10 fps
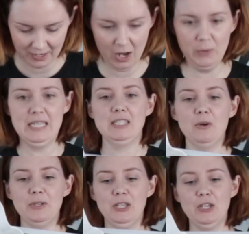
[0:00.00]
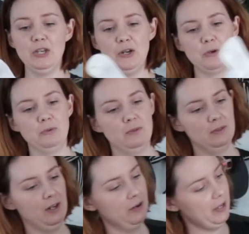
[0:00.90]
Oh, he's so cute.
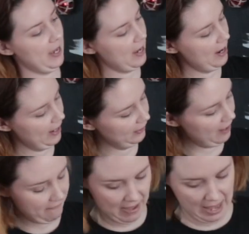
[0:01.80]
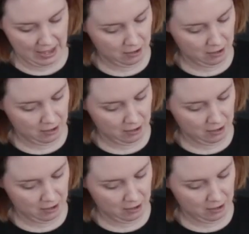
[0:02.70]
Okay, I love it.